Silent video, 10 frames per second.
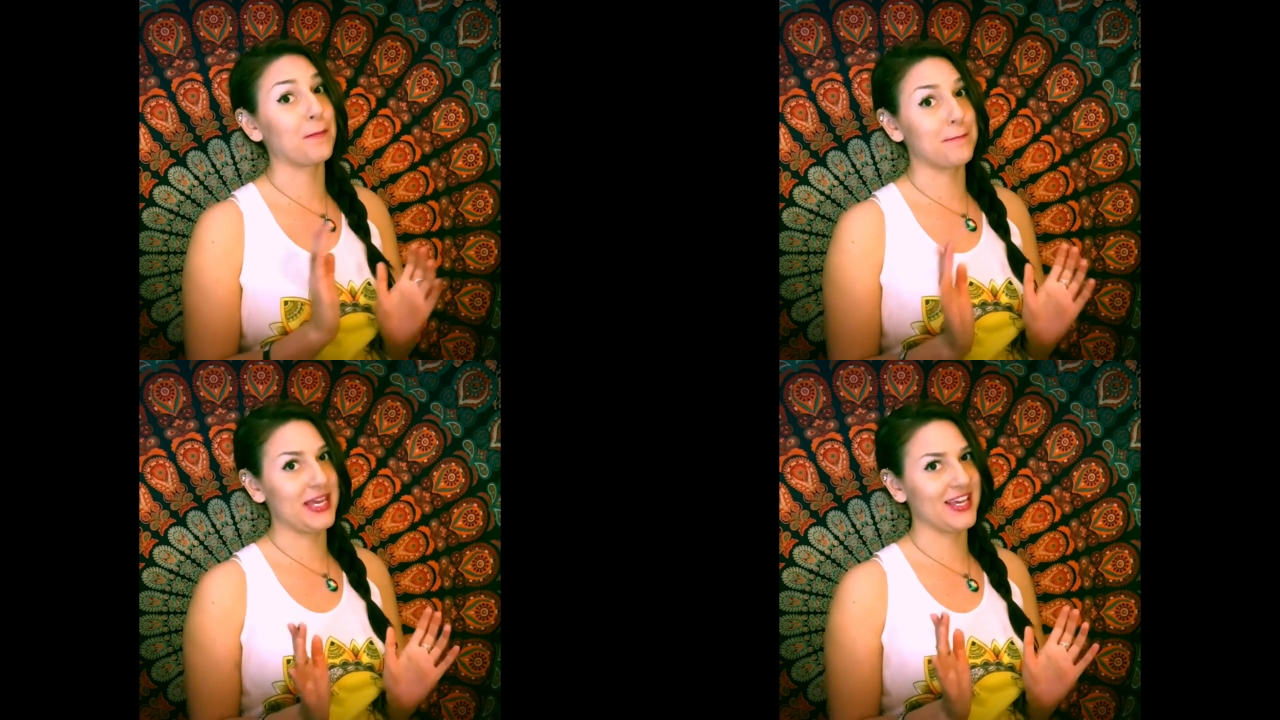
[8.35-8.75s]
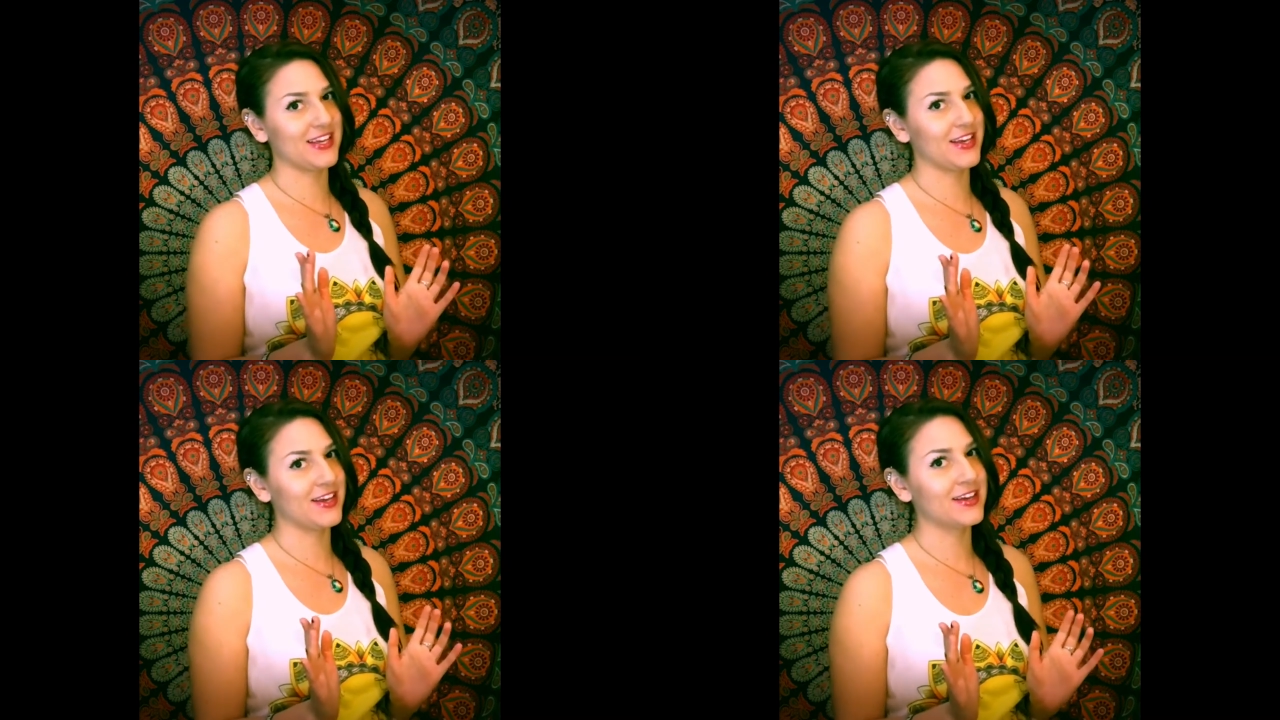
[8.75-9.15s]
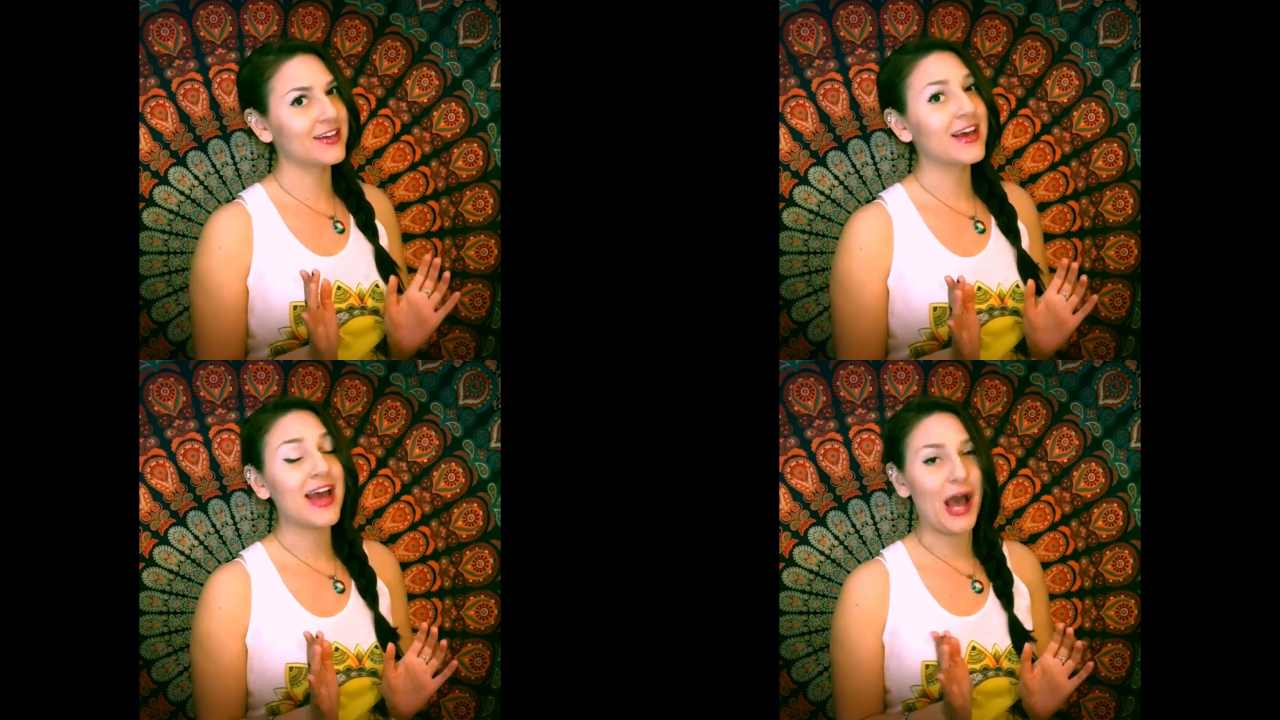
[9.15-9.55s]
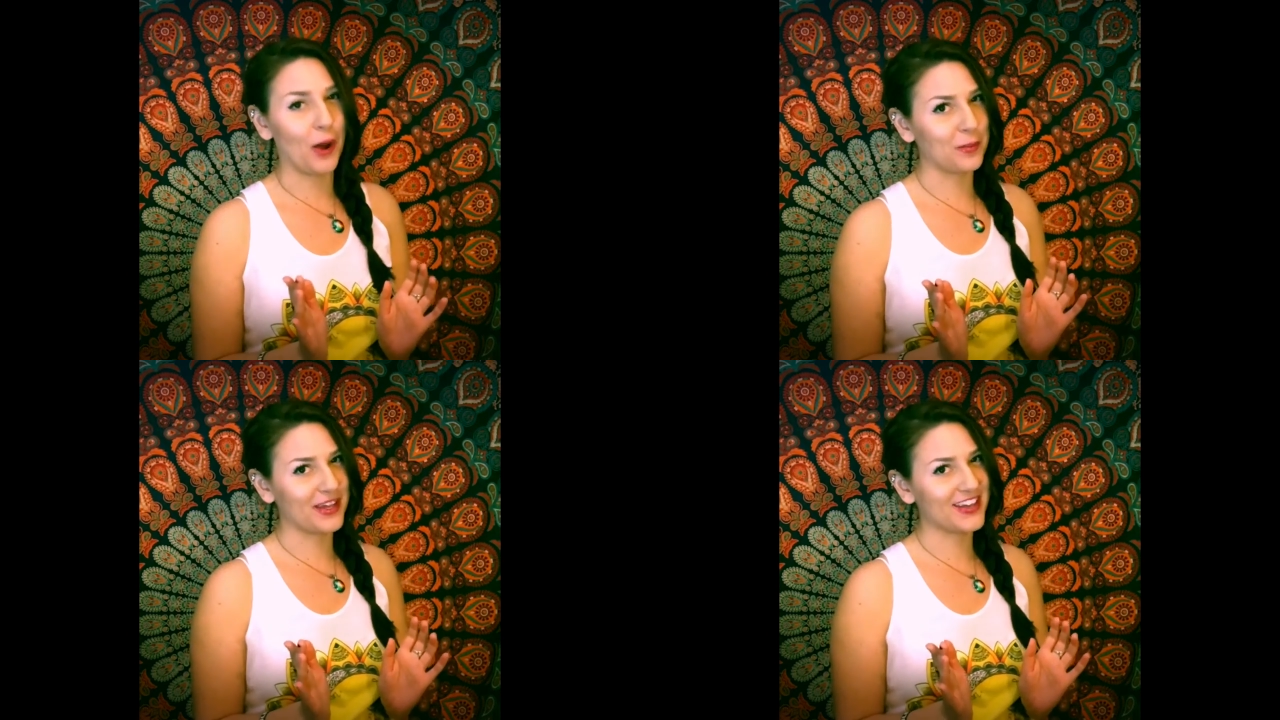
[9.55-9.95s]
big. How
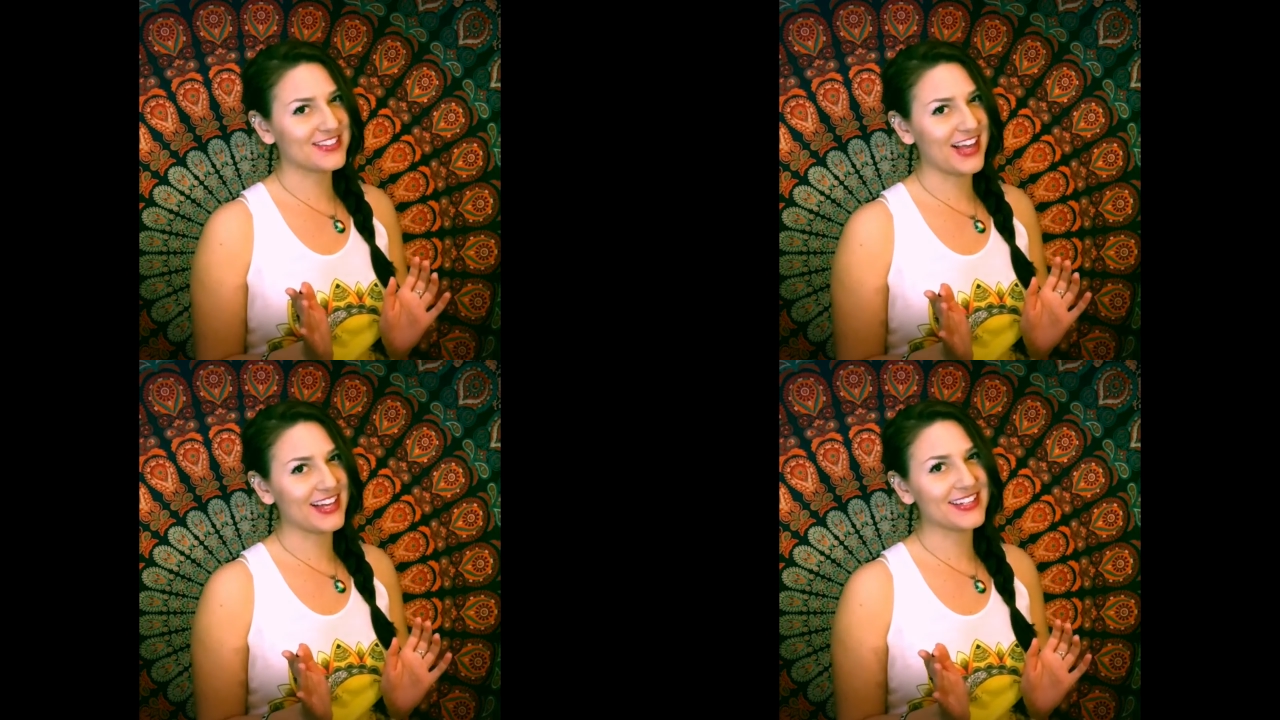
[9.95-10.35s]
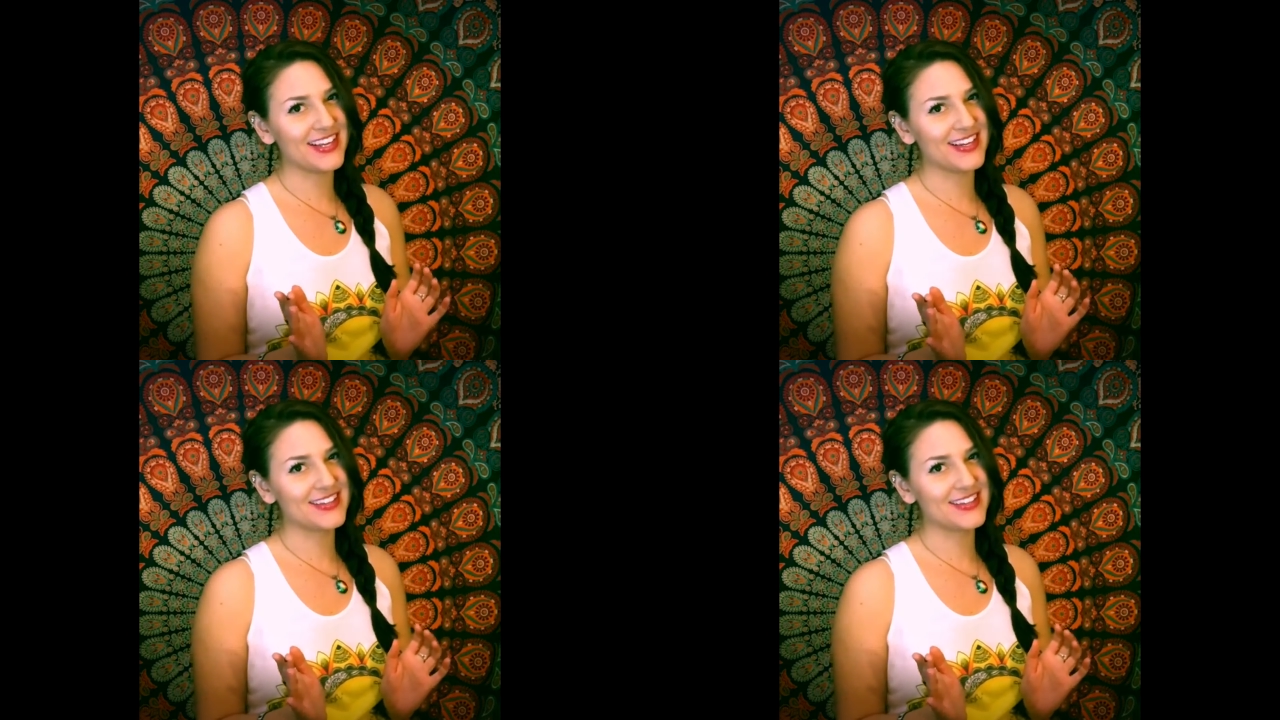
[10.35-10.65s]
big exactly?